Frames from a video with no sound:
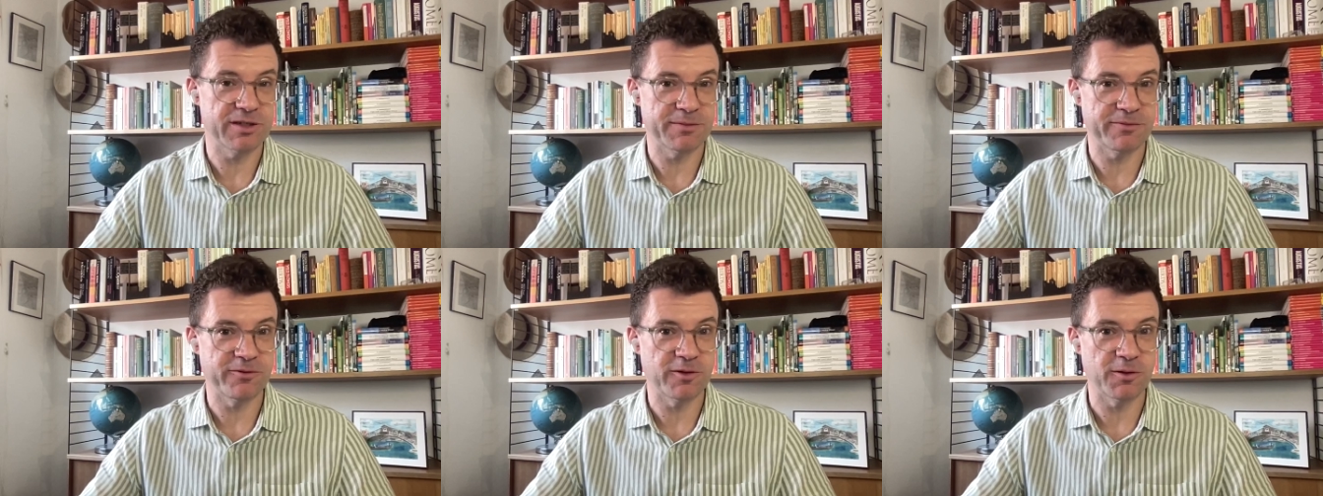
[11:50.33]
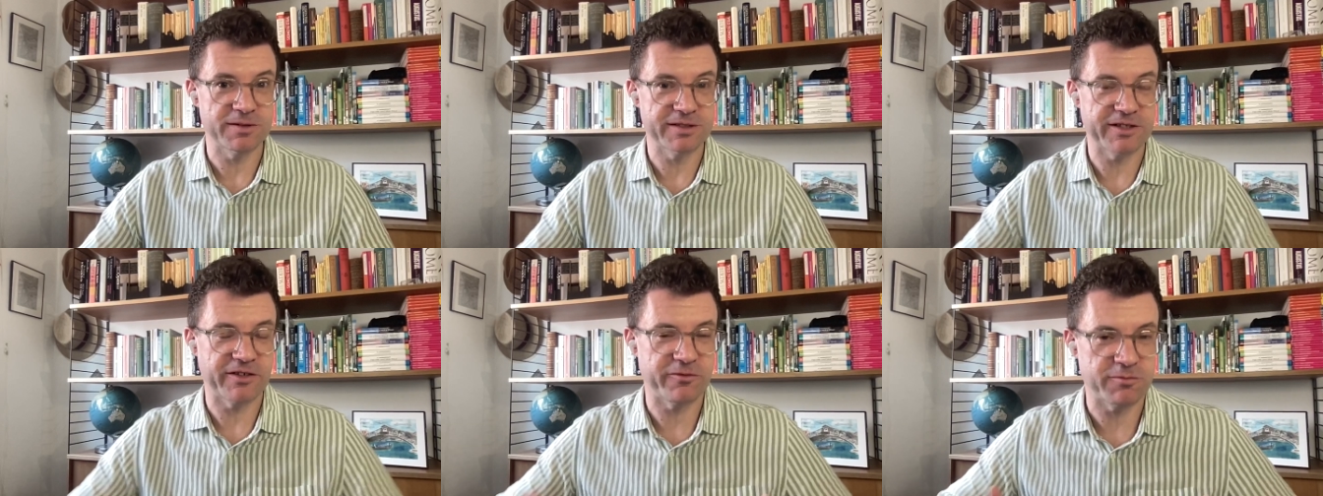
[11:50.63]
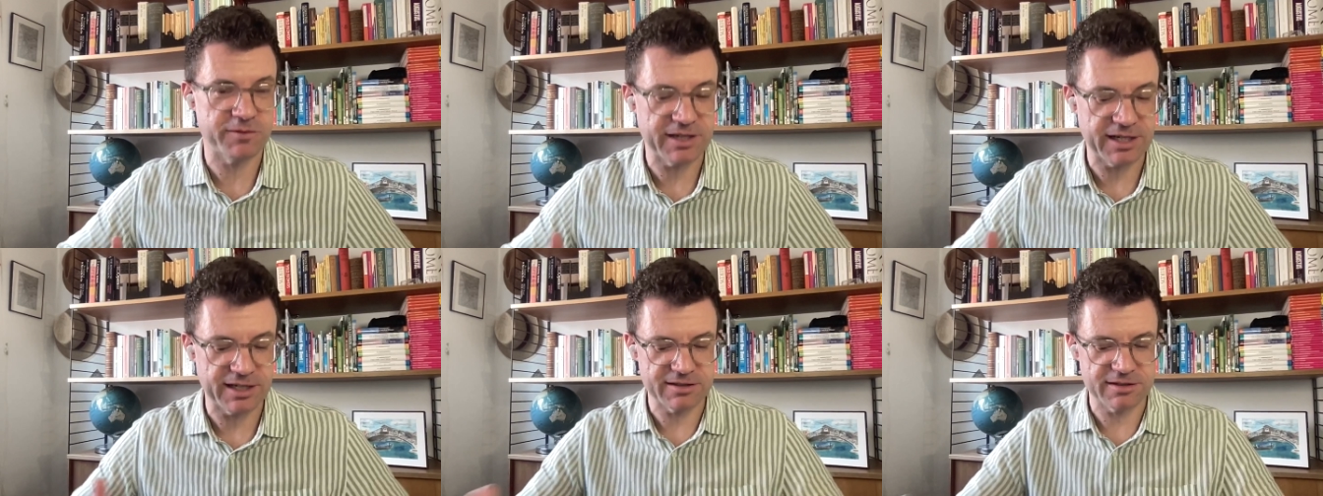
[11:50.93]
the performance
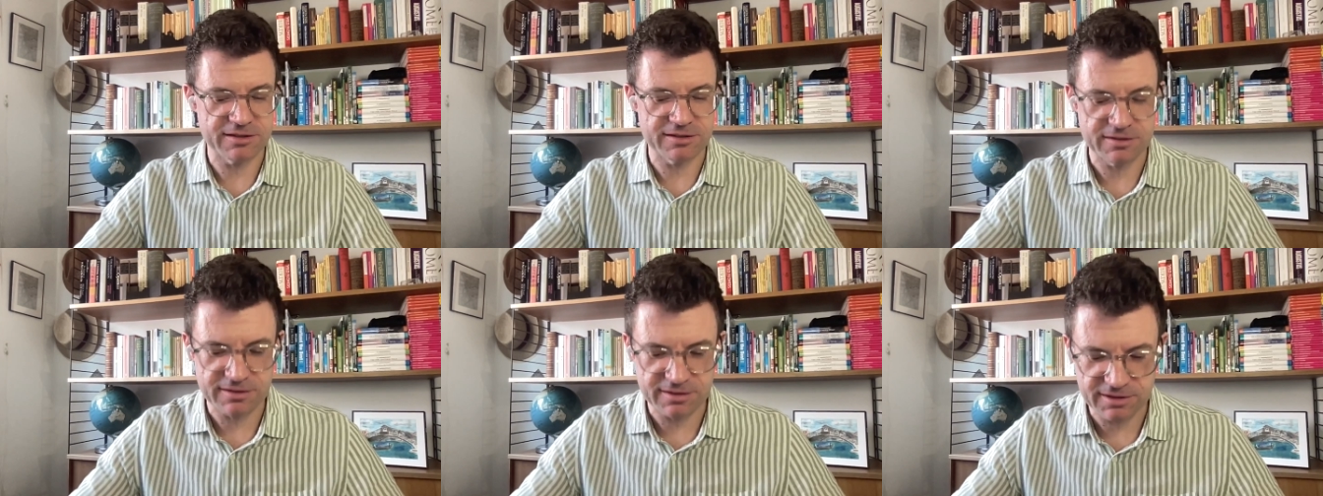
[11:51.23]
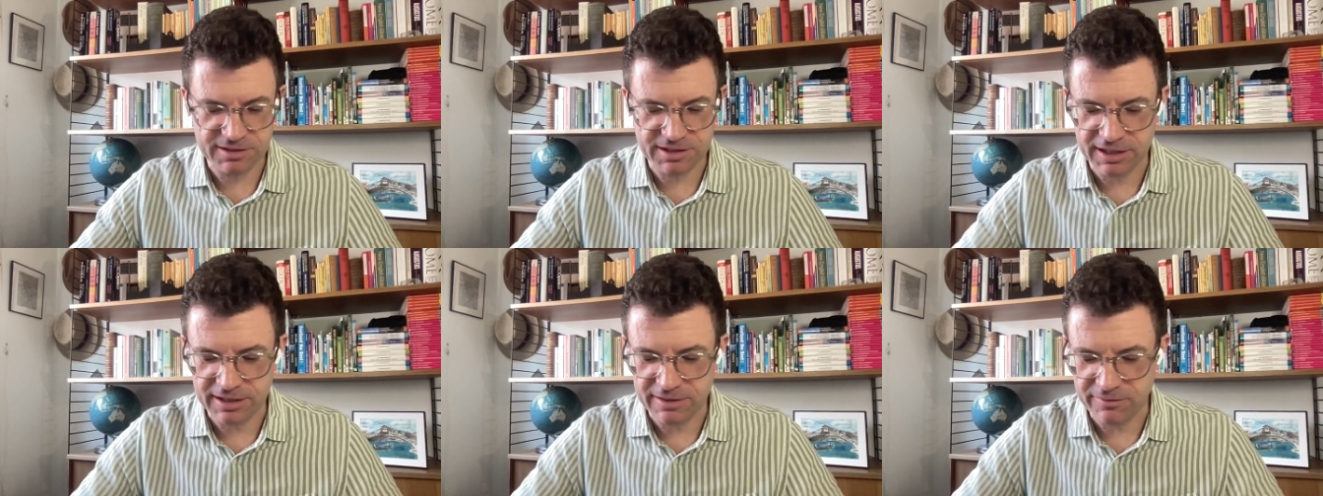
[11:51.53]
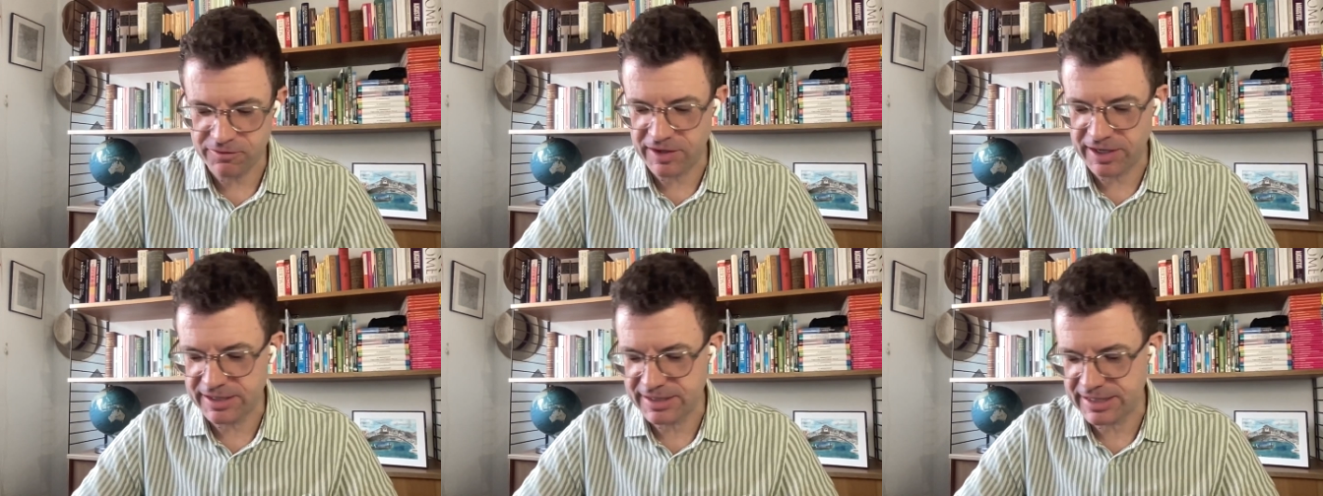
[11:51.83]
everyone has to turn
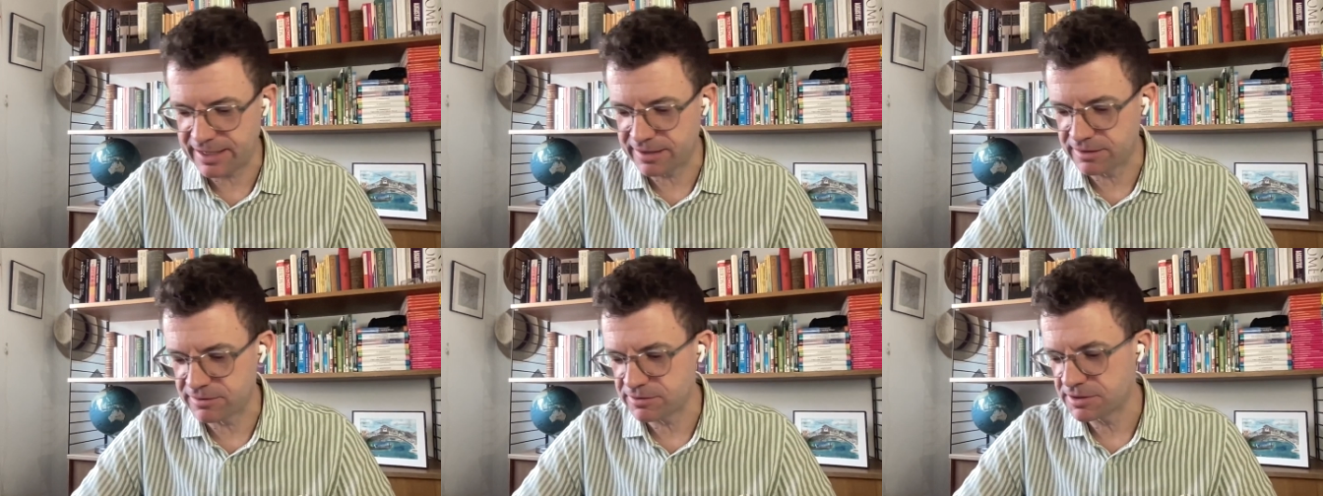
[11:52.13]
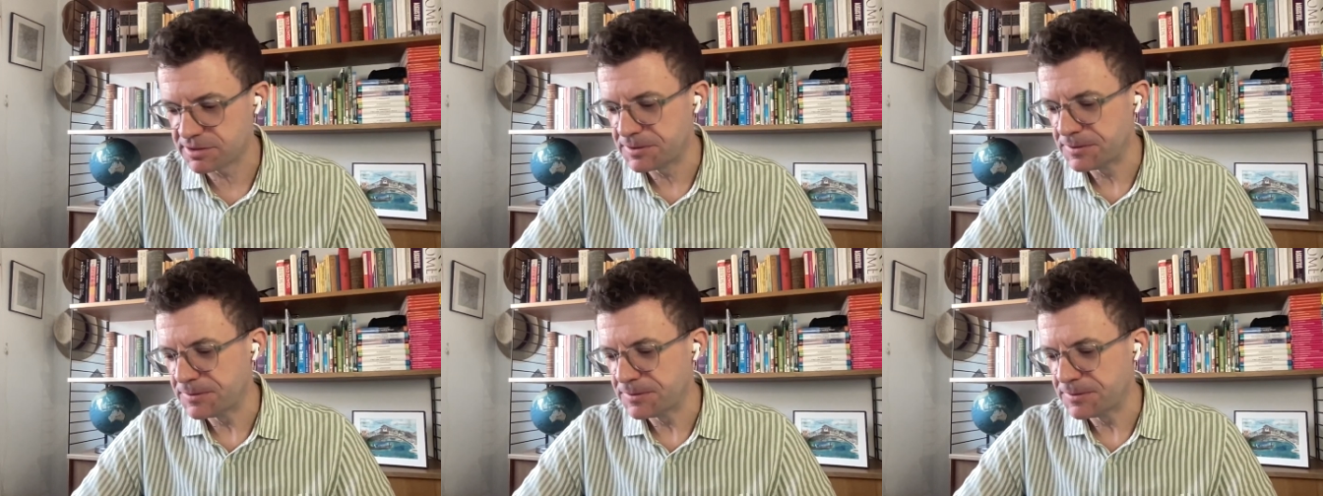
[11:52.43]
and face out.